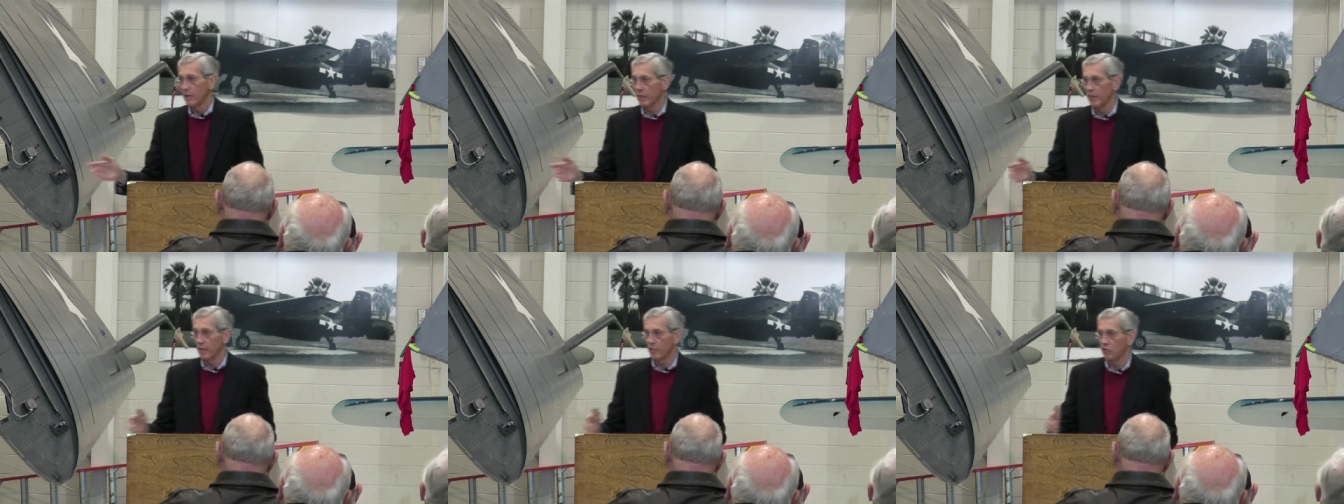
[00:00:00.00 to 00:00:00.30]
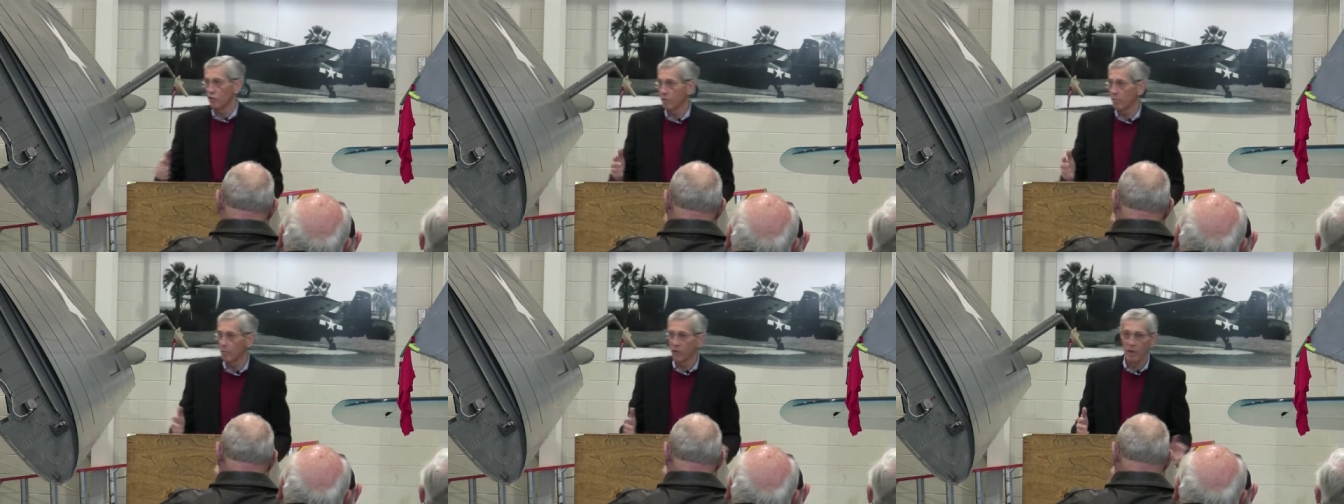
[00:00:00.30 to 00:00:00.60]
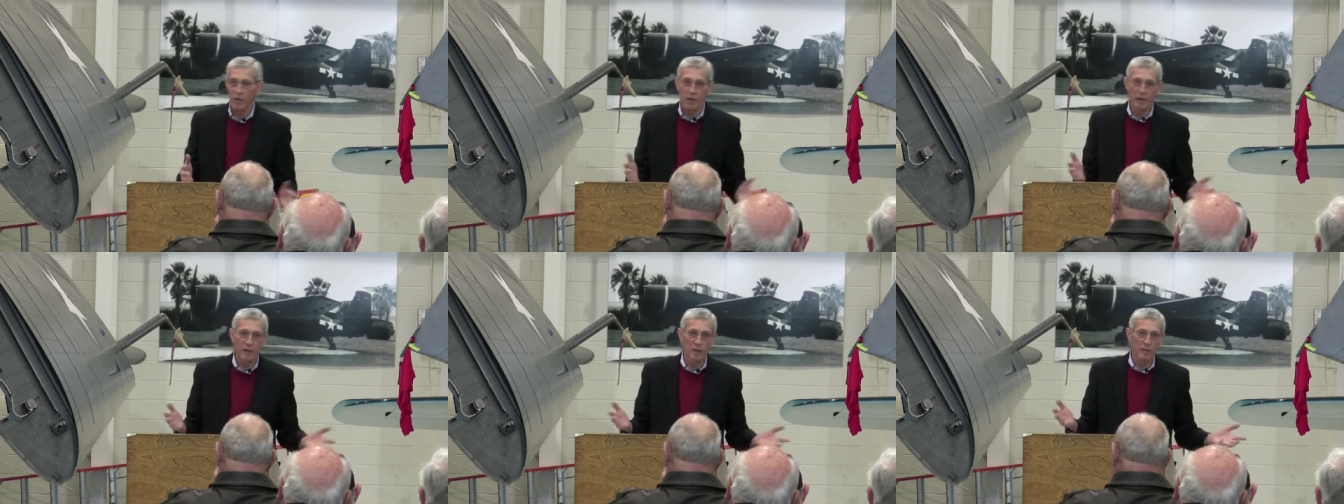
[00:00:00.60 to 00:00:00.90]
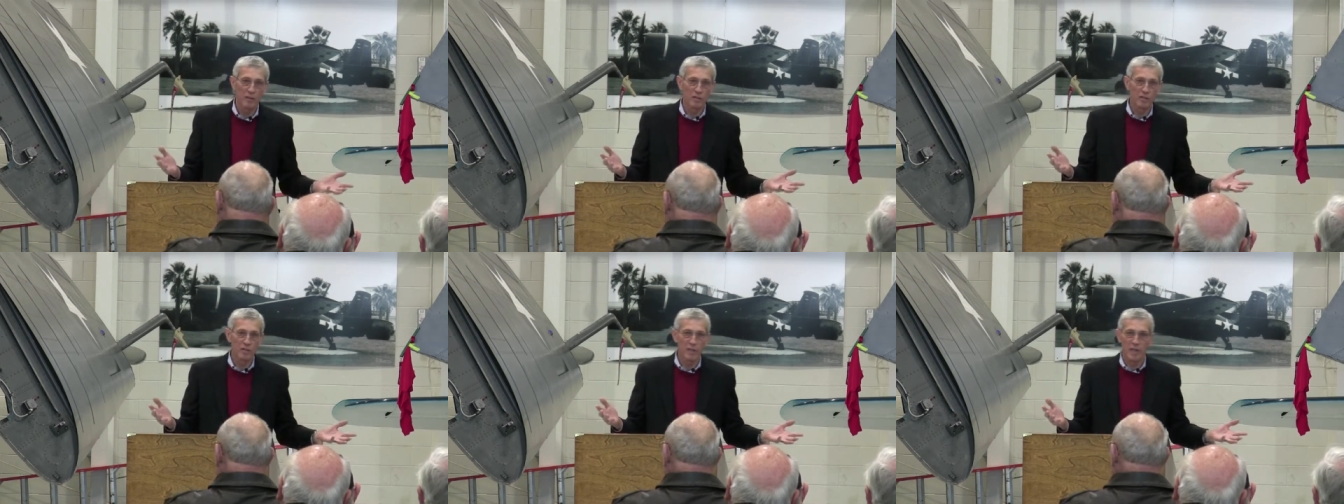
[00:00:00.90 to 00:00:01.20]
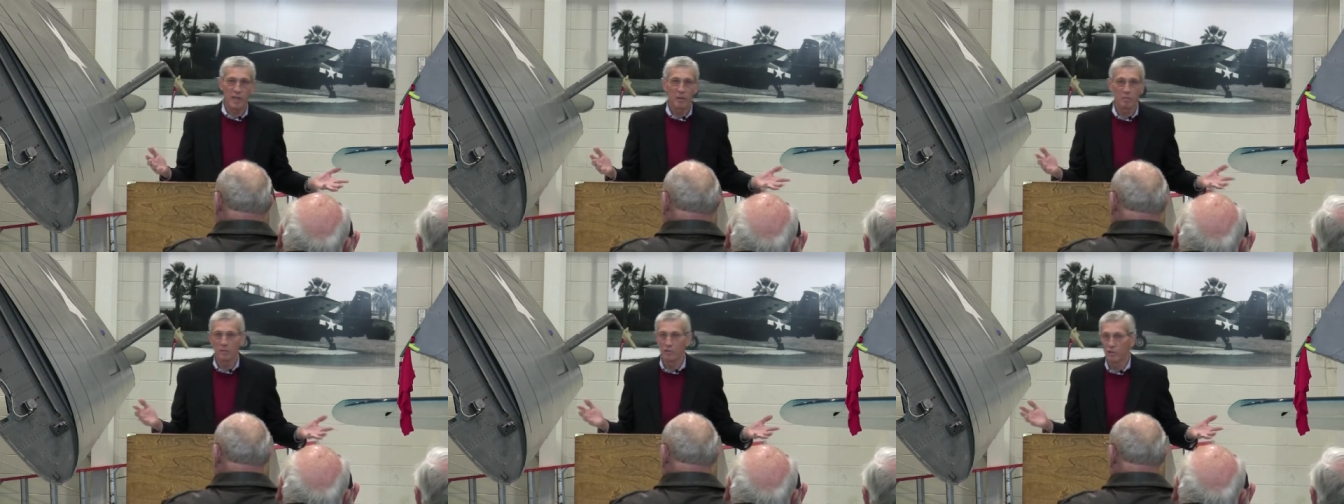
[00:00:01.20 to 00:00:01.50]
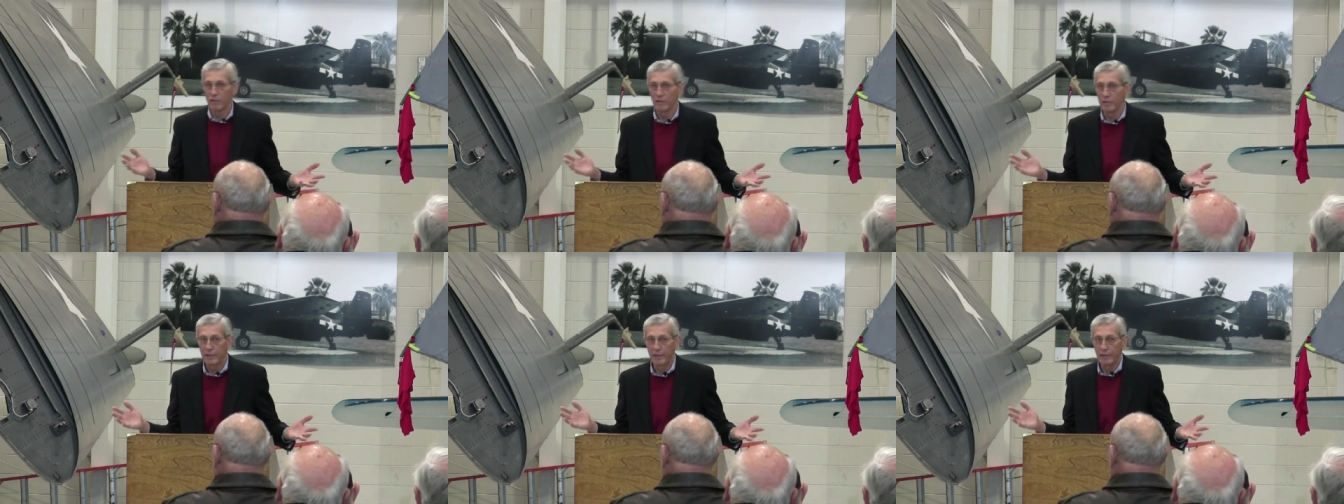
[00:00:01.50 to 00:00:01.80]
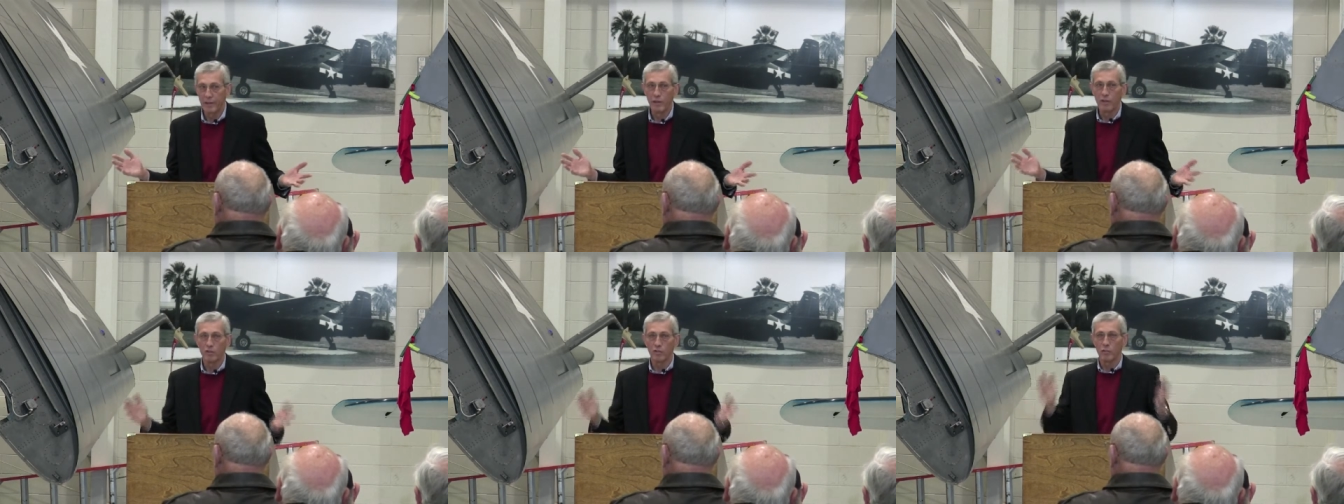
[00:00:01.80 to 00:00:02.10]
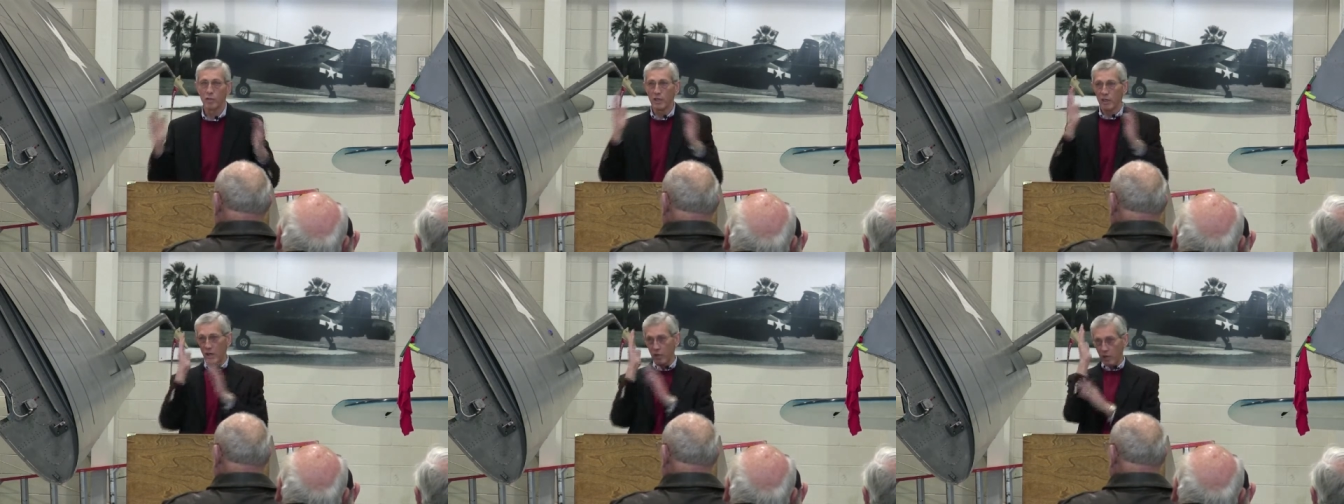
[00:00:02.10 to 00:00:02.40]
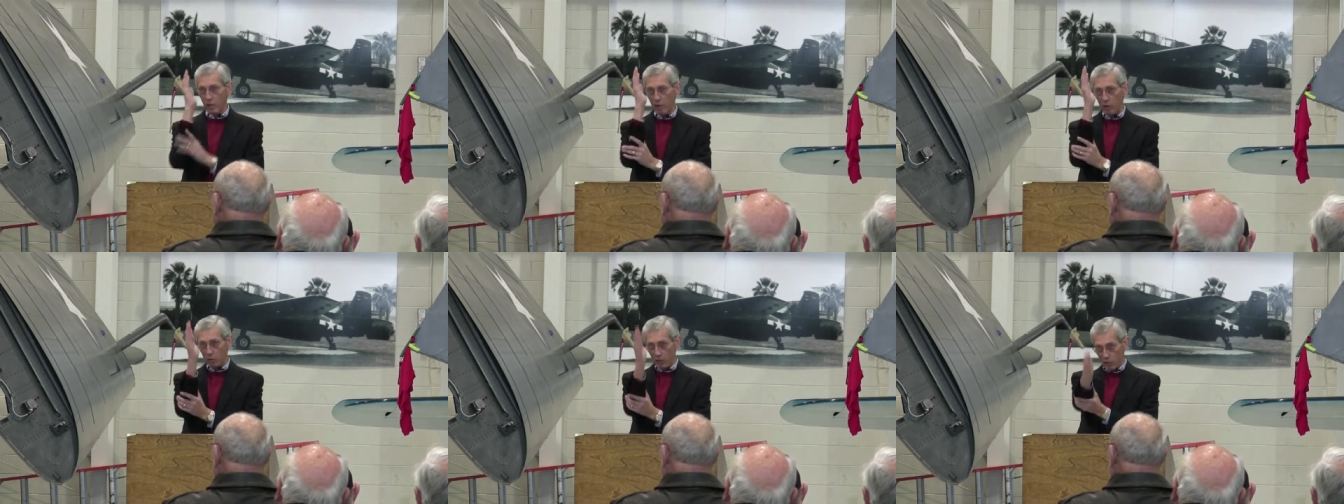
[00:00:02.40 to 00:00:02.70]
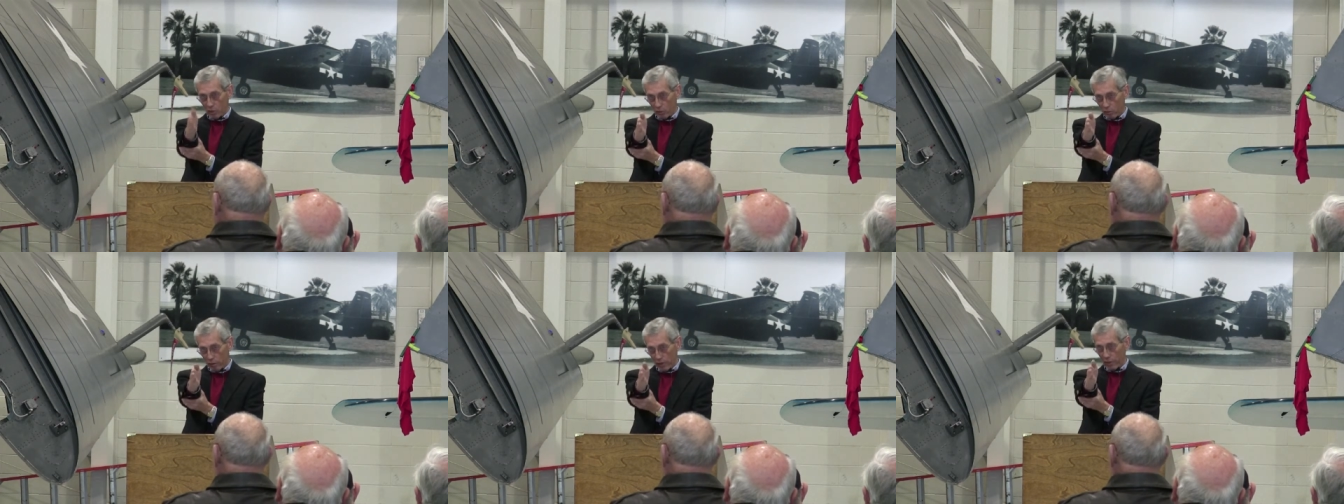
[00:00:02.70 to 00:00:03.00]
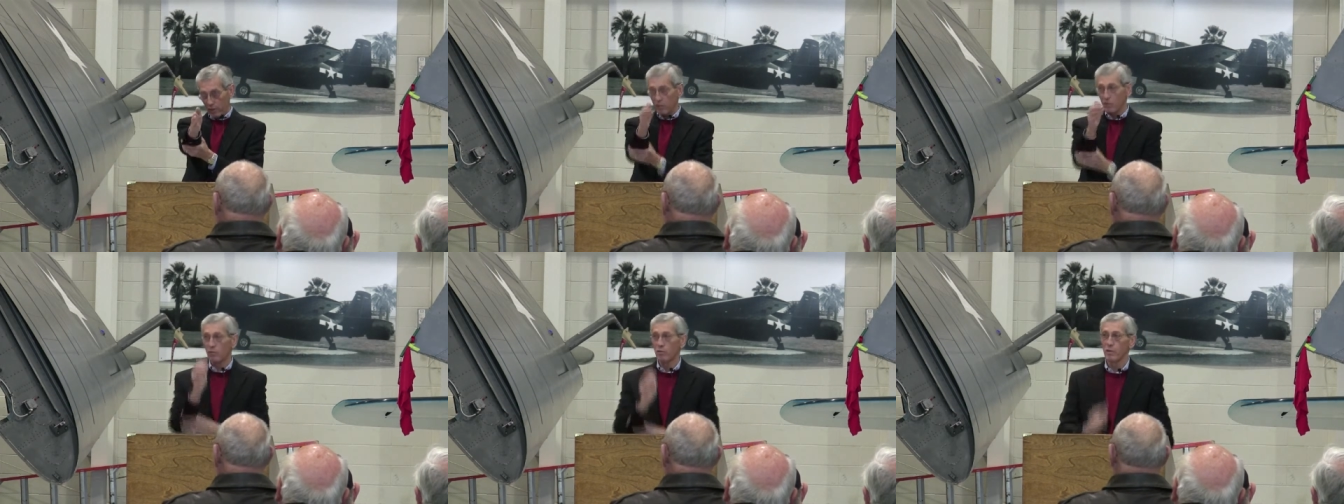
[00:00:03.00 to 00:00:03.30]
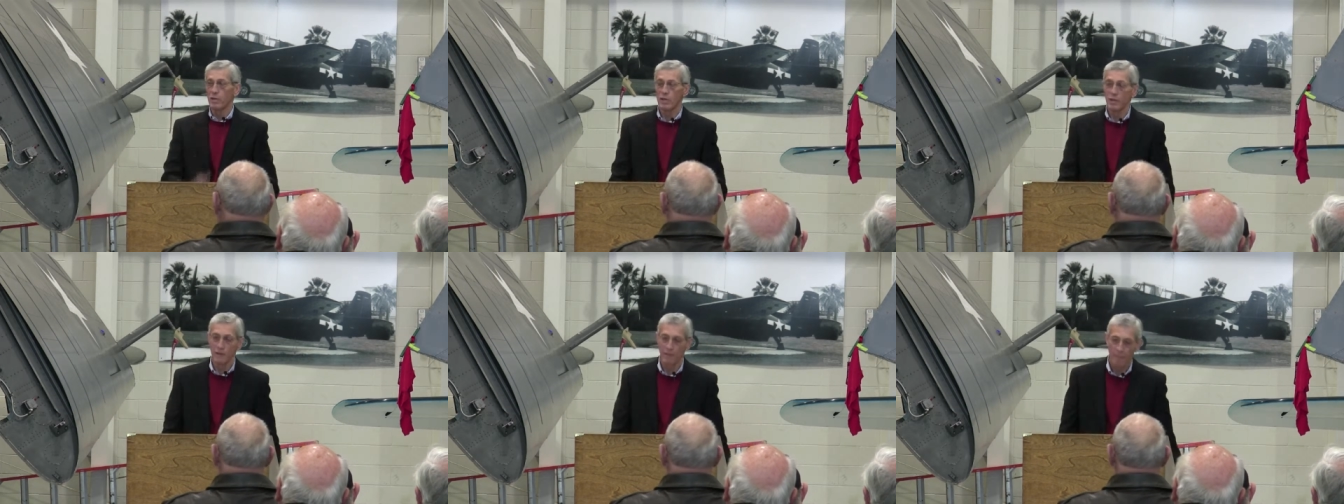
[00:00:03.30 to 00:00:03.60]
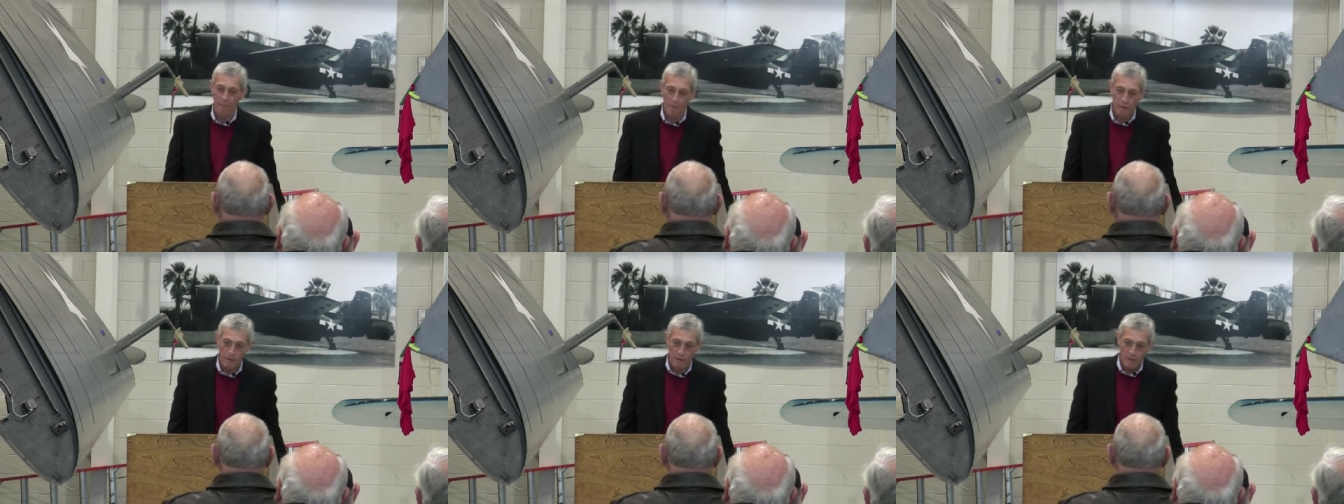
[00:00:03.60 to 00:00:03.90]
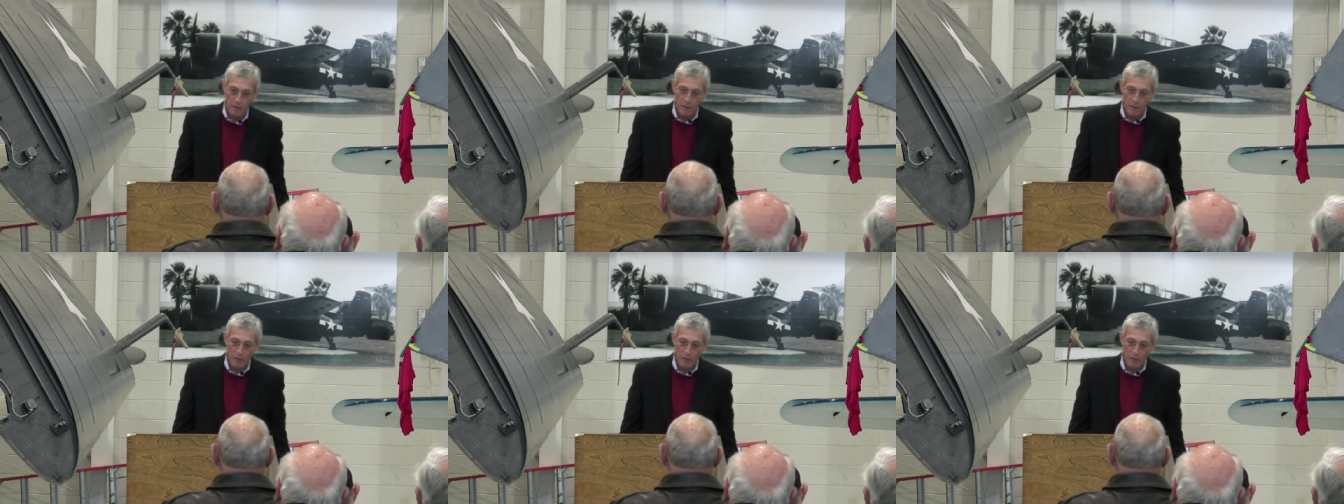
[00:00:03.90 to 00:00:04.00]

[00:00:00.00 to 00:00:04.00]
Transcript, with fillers: any AAA or SAMs or anything else. We got to go as direct as we can.